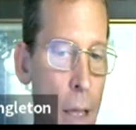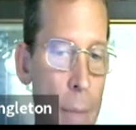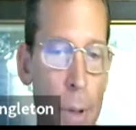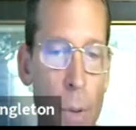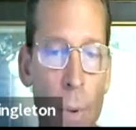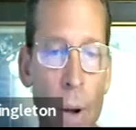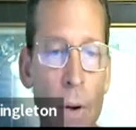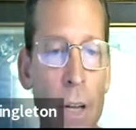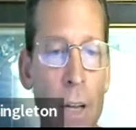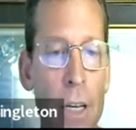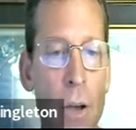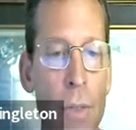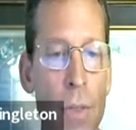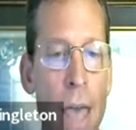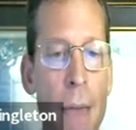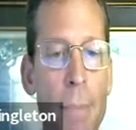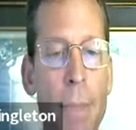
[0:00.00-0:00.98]
I mean, we already
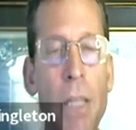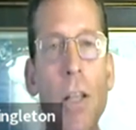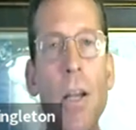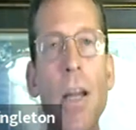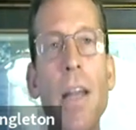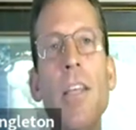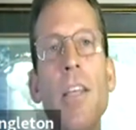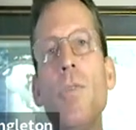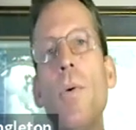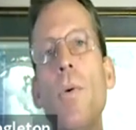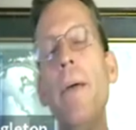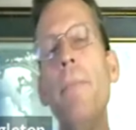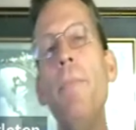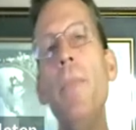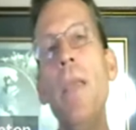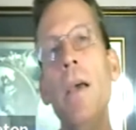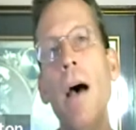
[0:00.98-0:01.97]
know that. I mean, look at it this
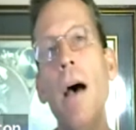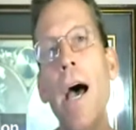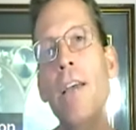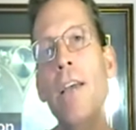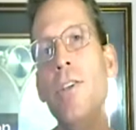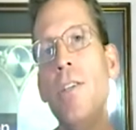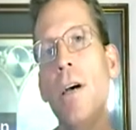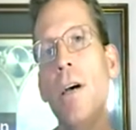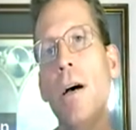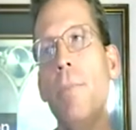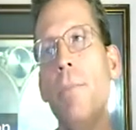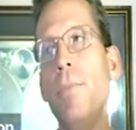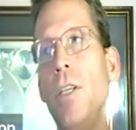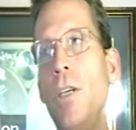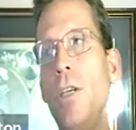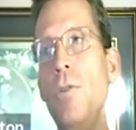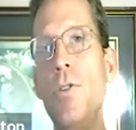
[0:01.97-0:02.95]
way. I used to
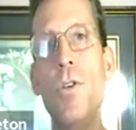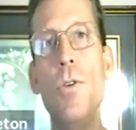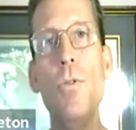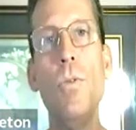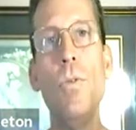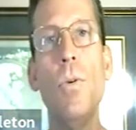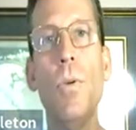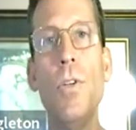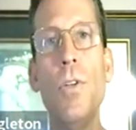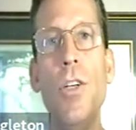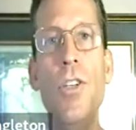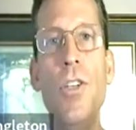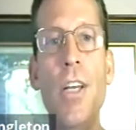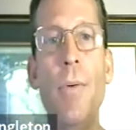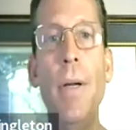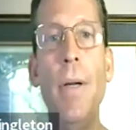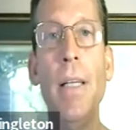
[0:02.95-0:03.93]
um, use Google to
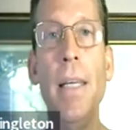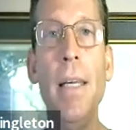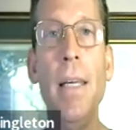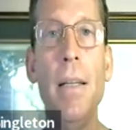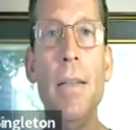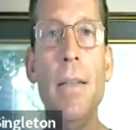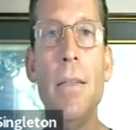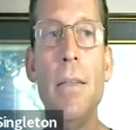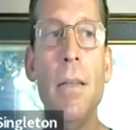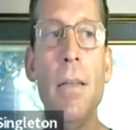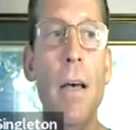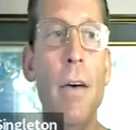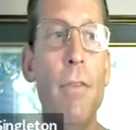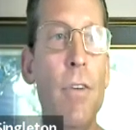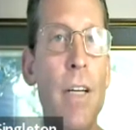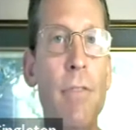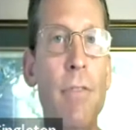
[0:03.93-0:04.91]
generate leads
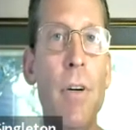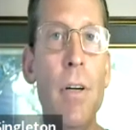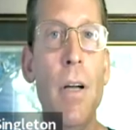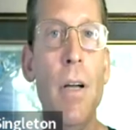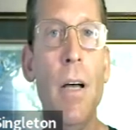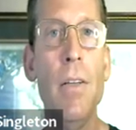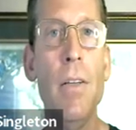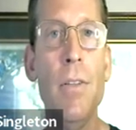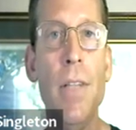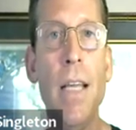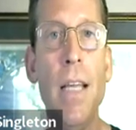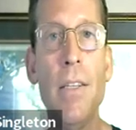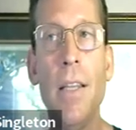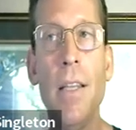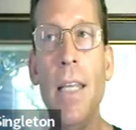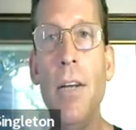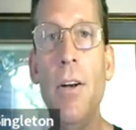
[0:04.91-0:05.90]
uh, for different uh, things on